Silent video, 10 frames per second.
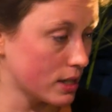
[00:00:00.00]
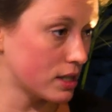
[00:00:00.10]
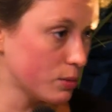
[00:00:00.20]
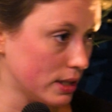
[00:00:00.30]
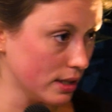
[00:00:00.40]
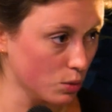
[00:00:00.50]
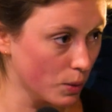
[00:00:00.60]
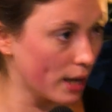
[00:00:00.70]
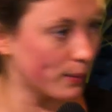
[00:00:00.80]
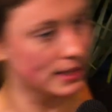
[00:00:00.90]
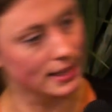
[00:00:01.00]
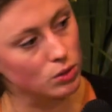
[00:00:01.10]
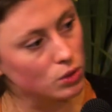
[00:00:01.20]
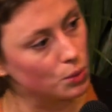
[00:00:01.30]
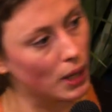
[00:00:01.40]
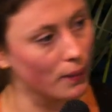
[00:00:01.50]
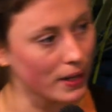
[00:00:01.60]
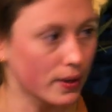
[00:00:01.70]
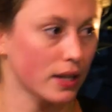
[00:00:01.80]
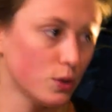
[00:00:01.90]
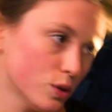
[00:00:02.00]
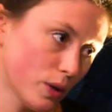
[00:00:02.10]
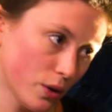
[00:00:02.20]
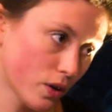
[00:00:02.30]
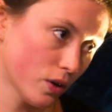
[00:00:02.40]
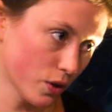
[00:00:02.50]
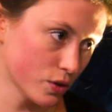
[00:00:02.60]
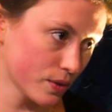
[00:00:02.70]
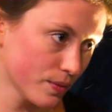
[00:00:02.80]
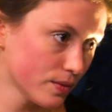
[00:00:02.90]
and see what they do well, what they don't do well, what you can use, what you can't use.